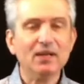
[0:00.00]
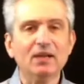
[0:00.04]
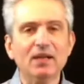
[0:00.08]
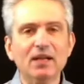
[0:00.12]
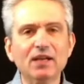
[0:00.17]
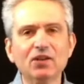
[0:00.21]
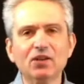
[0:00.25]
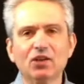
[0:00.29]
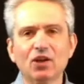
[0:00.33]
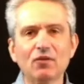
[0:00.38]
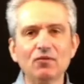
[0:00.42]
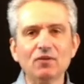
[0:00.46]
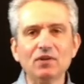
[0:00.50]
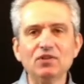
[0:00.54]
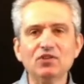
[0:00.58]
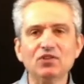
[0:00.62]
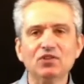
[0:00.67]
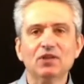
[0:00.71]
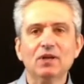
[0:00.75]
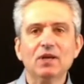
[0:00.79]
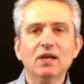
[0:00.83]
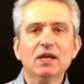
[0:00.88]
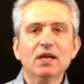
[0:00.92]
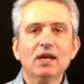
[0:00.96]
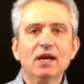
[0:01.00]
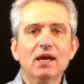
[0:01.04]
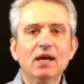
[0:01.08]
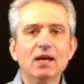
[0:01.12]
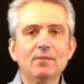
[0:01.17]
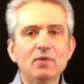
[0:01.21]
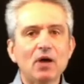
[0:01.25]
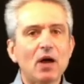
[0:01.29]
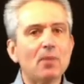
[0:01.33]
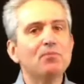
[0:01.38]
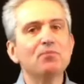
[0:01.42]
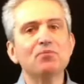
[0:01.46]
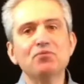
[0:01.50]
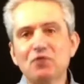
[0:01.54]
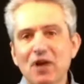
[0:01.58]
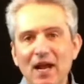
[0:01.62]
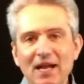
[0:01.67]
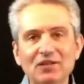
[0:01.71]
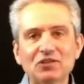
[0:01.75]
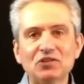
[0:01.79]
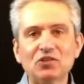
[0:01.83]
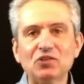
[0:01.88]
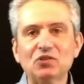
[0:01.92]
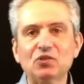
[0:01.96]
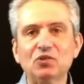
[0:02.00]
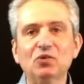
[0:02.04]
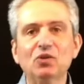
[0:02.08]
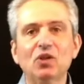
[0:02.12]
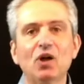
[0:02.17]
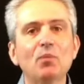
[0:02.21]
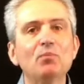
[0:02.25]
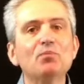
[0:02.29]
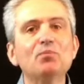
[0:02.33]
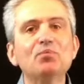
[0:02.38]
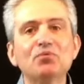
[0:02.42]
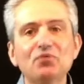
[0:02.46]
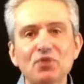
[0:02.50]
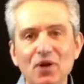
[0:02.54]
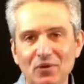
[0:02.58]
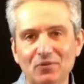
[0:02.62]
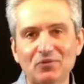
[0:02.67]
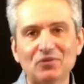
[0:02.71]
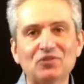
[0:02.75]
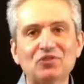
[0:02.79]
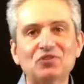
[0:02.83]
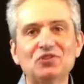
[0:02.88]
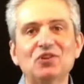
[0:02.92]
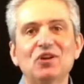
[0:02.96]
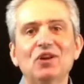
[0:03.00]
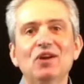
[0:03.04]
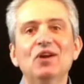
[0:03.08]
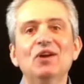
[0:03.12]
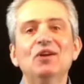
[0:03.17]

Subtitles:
encourage a practical approach